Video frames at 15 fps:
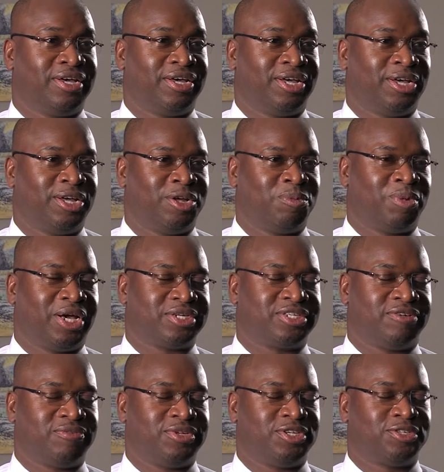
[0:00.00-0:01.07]

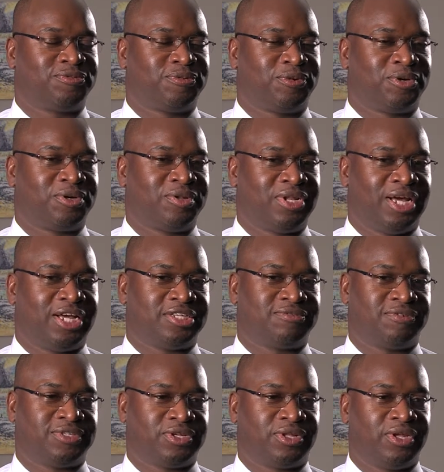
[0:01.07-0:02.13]
activities for last
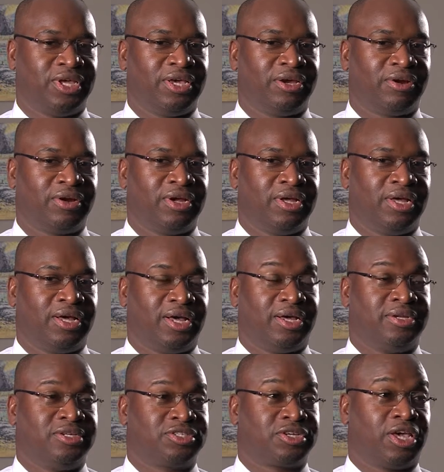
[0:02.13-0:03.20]
fiscal year
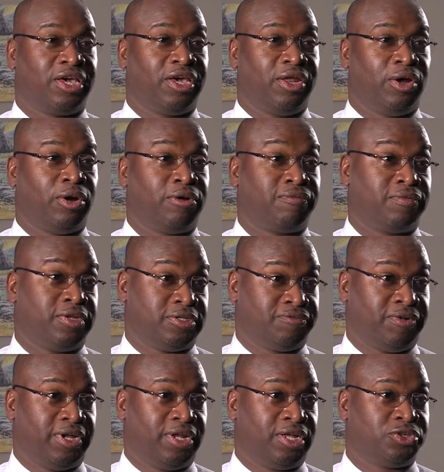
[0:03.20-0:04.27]
and just kicking off this
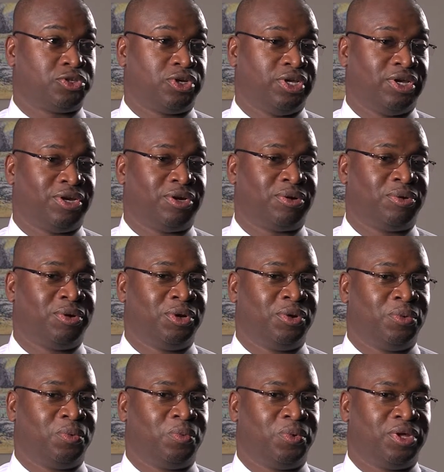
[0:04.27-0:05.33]
financial year
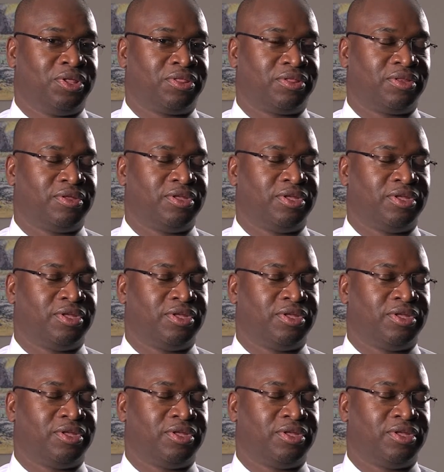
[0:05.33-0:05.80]
with